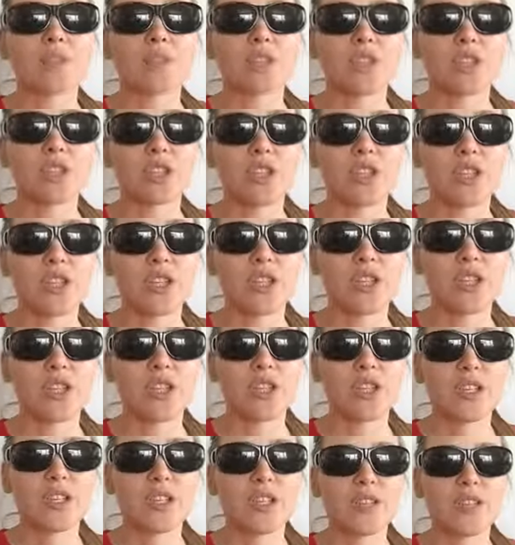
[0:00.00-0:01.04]

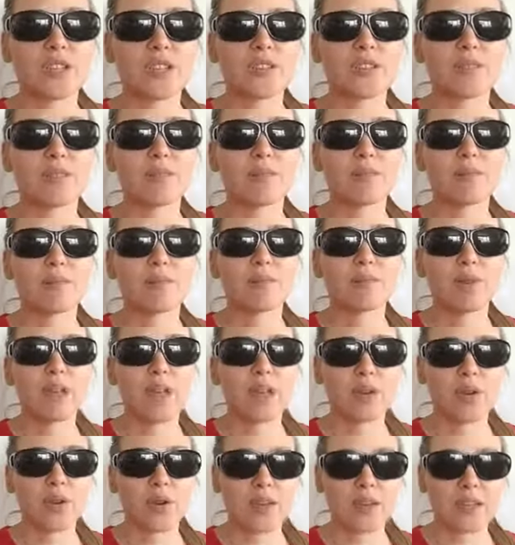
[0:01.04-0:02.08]
she
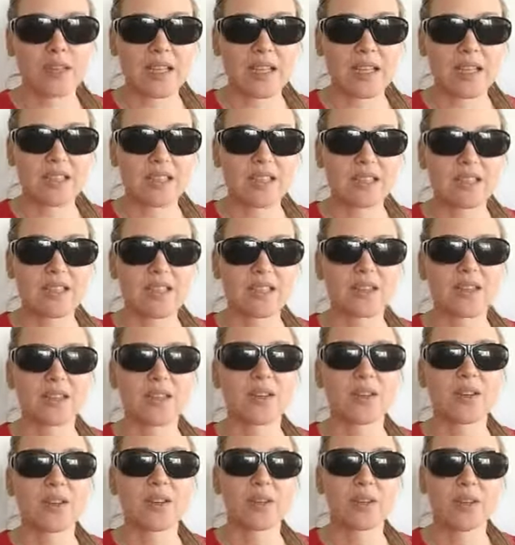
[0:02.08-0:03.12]
make all that.
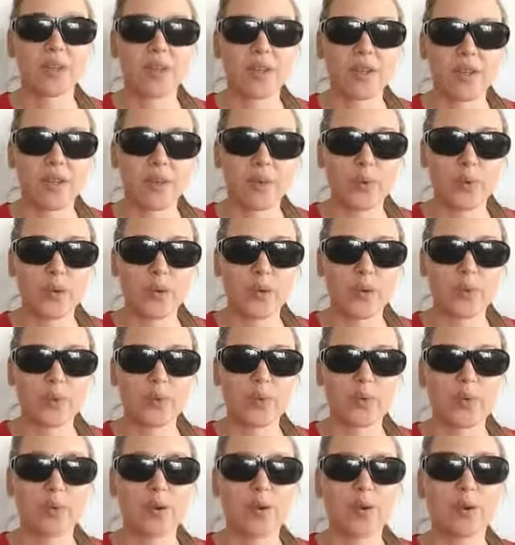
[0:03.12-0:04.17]
We
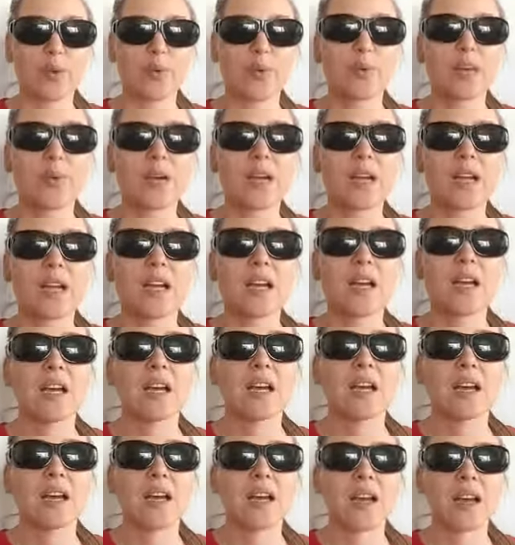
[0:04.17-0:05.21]
confirm.
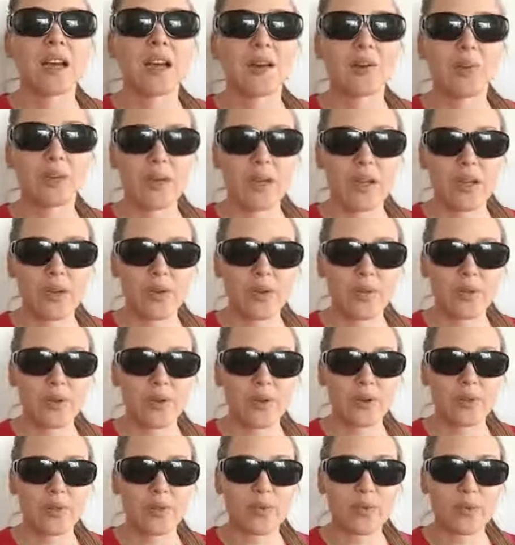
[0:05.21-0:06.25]
We
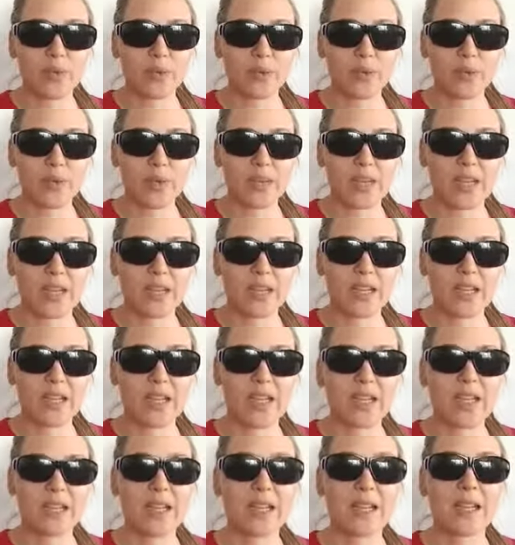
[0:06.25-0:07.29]
confirm for the
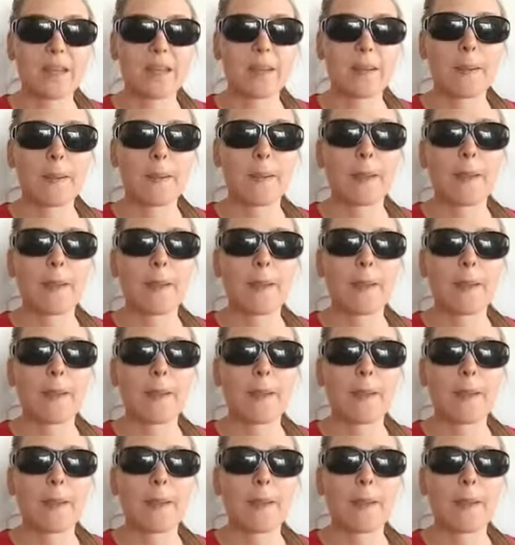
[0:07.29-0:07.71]
PRK.